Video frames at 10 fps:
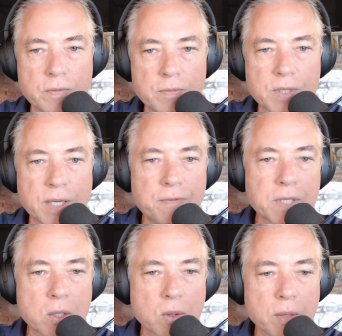say,
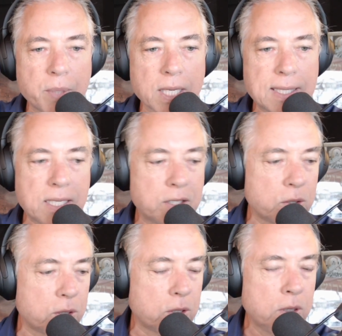physical abilities.
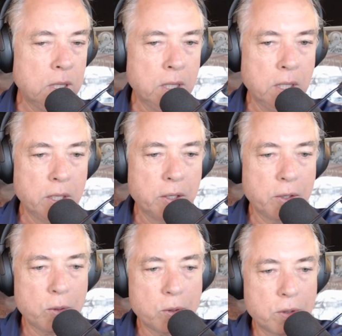
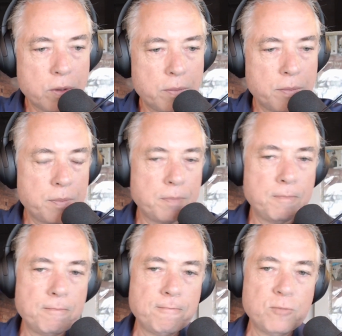You're
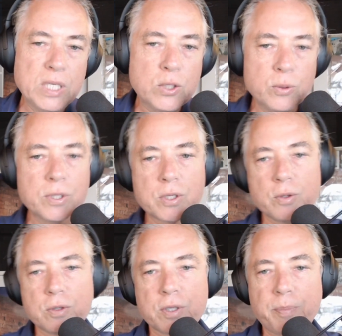reduced
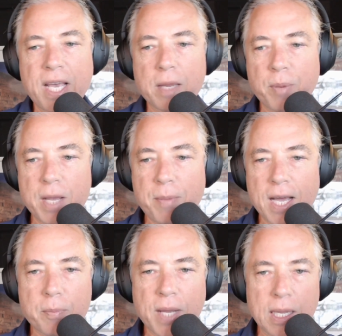to bed by
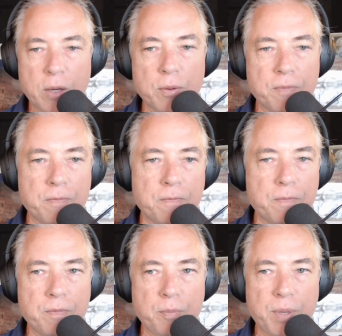back pain. It would
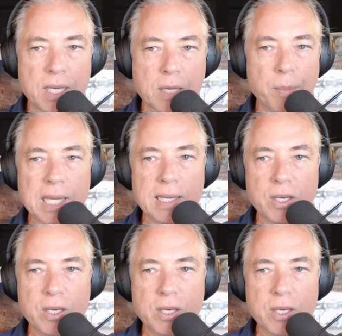be completely